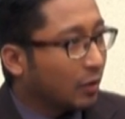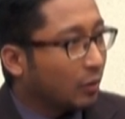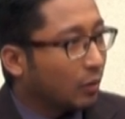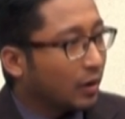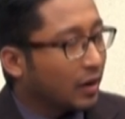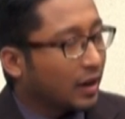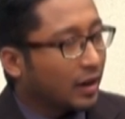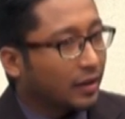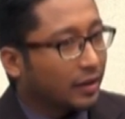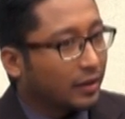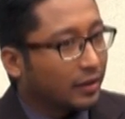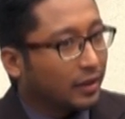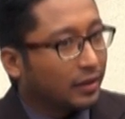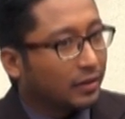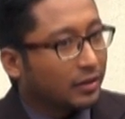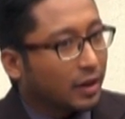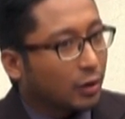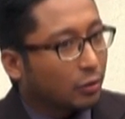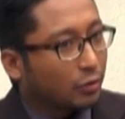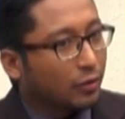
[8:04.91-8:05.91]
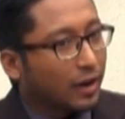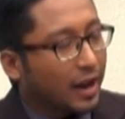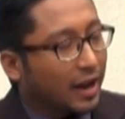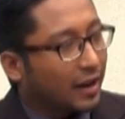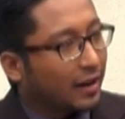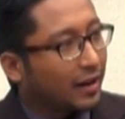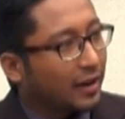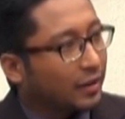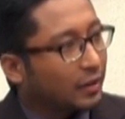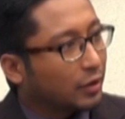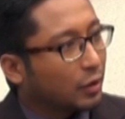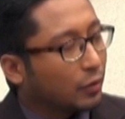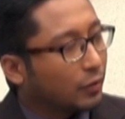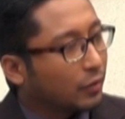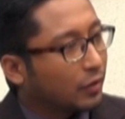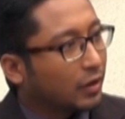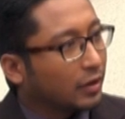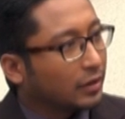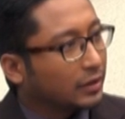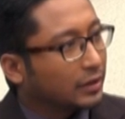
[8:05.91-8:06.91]
What are the deeds? How do you analyze the
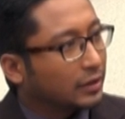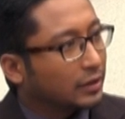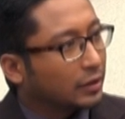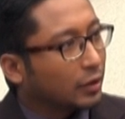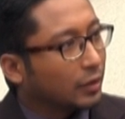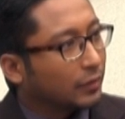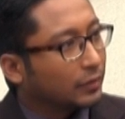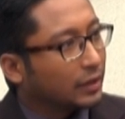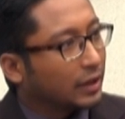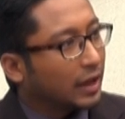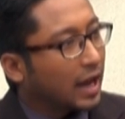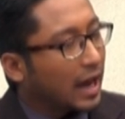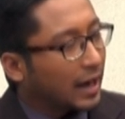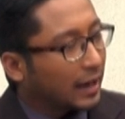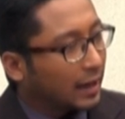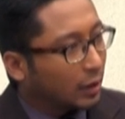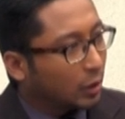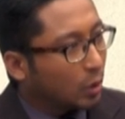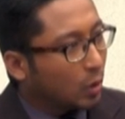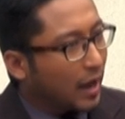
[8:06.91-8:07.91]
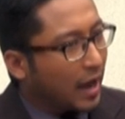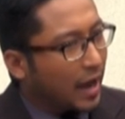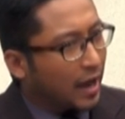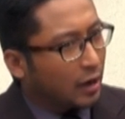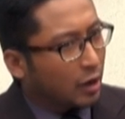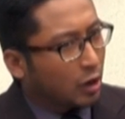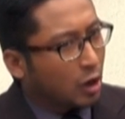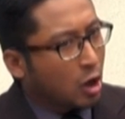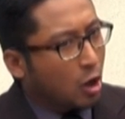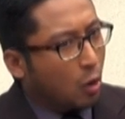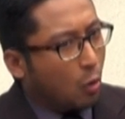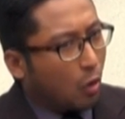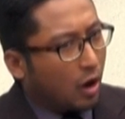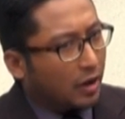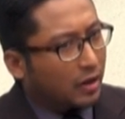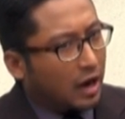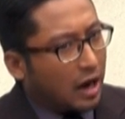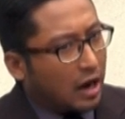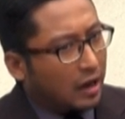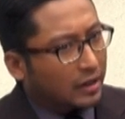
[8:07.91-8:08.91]
overall deeds of the ILO, and
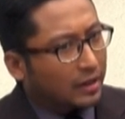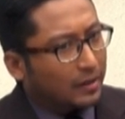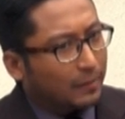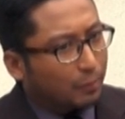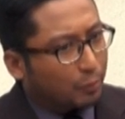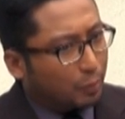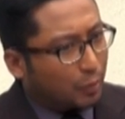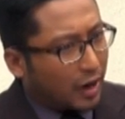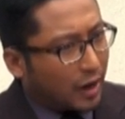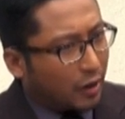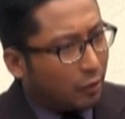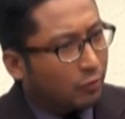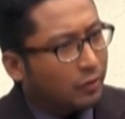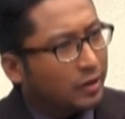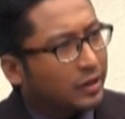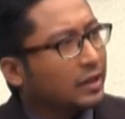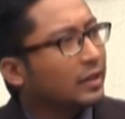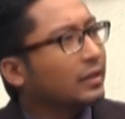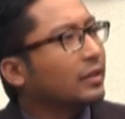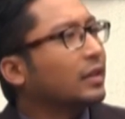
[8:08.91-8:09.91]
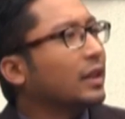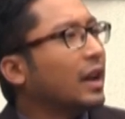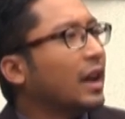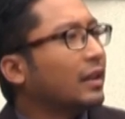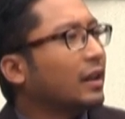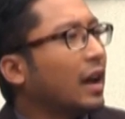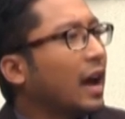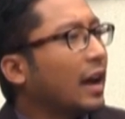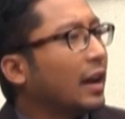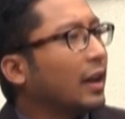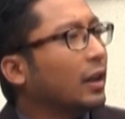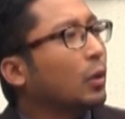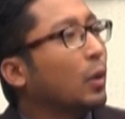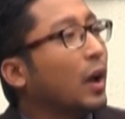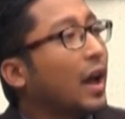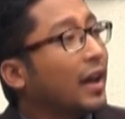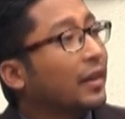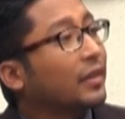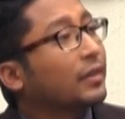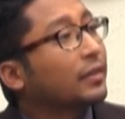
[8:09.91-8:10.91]
what are the priorities that
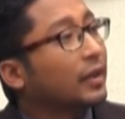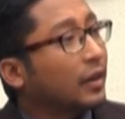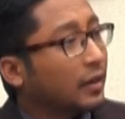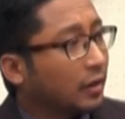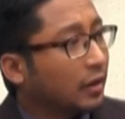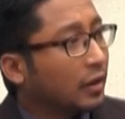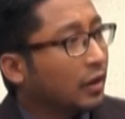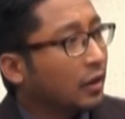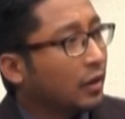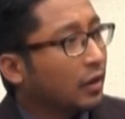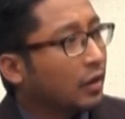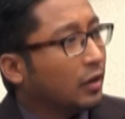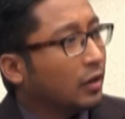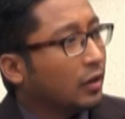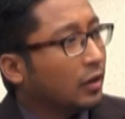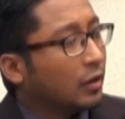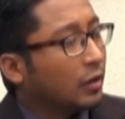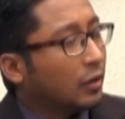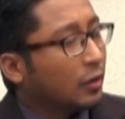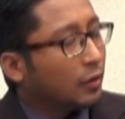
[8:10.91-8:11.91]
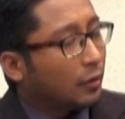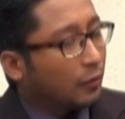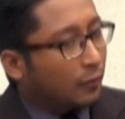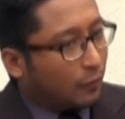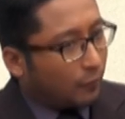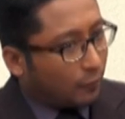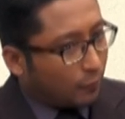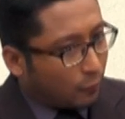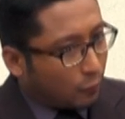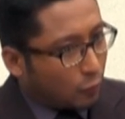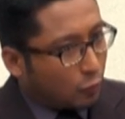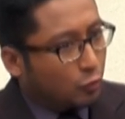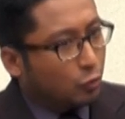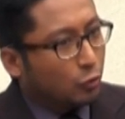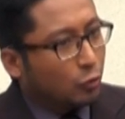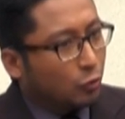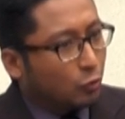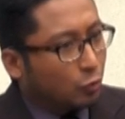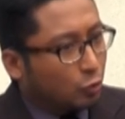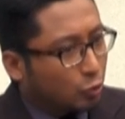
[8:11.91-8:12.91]
ILO has set
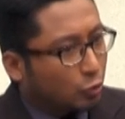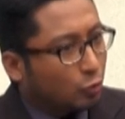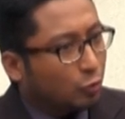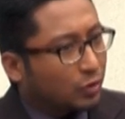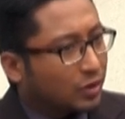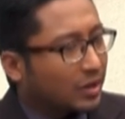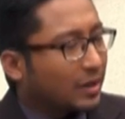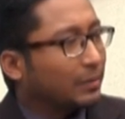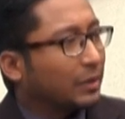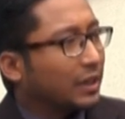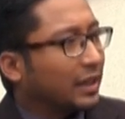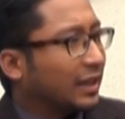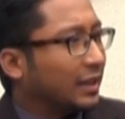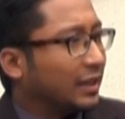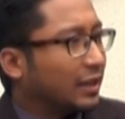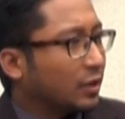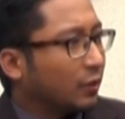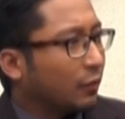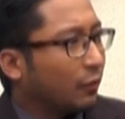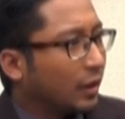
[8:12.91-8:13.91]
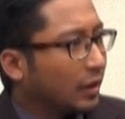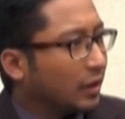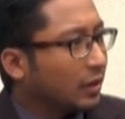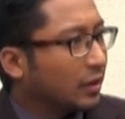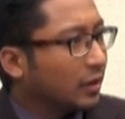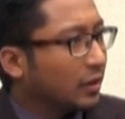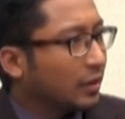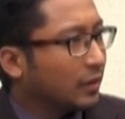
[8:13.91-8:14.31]
to do something in this field?